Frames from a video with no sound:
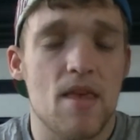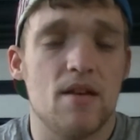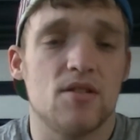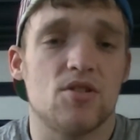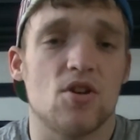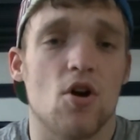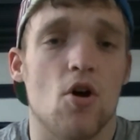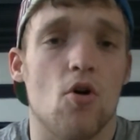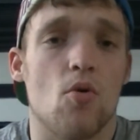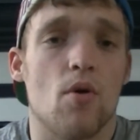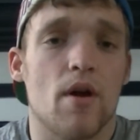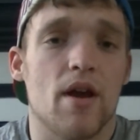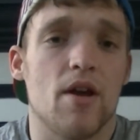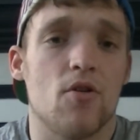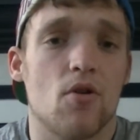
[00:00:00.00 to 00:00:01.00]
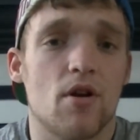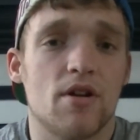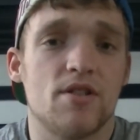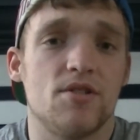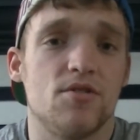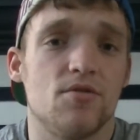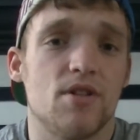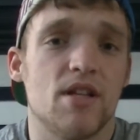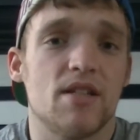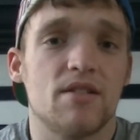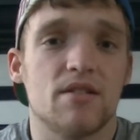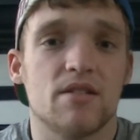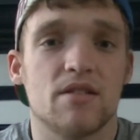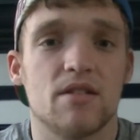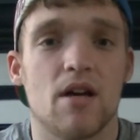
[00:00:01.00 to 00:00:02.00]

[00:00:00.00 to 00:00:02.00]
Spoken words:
So in order to do this,